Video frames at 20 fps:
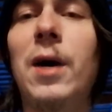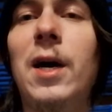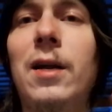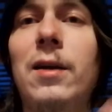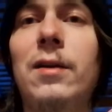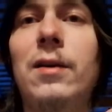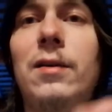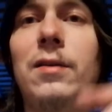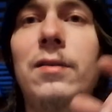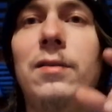
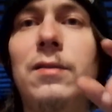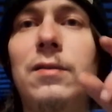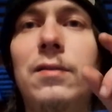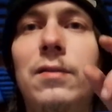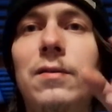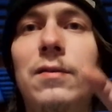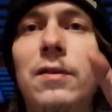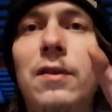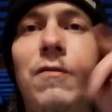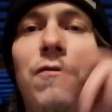But
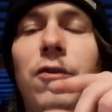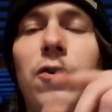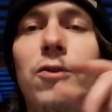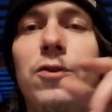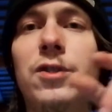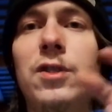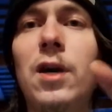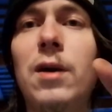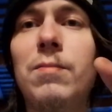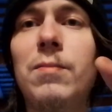the
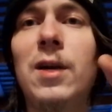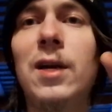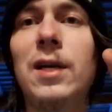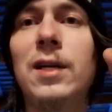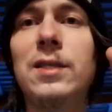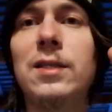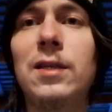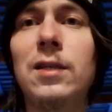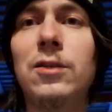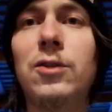first time I
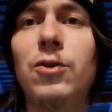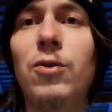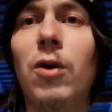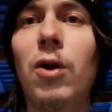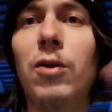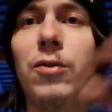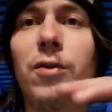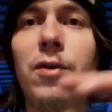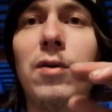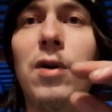listened to
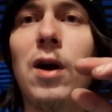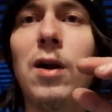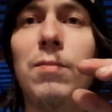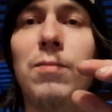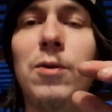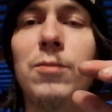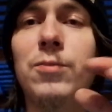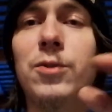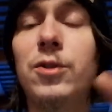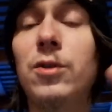all their
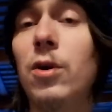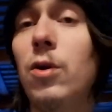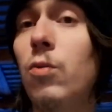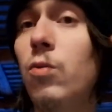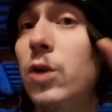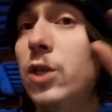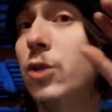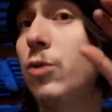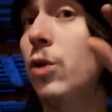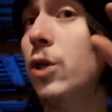albums,
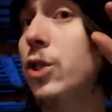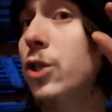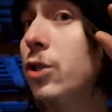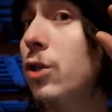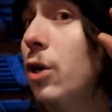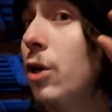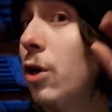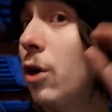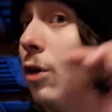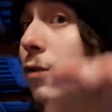which
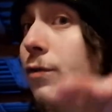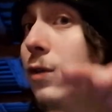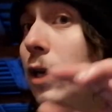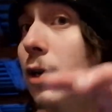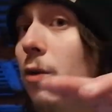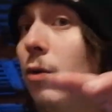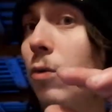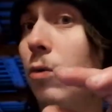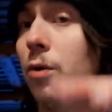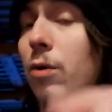was not
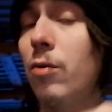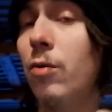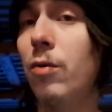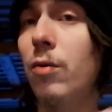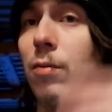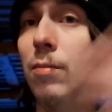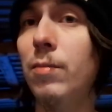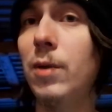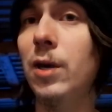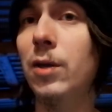in
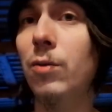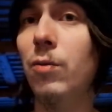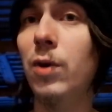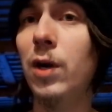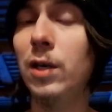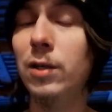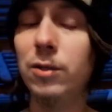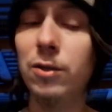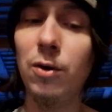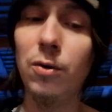order, by the
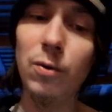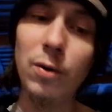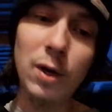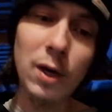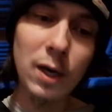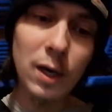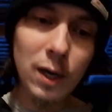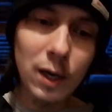way. So,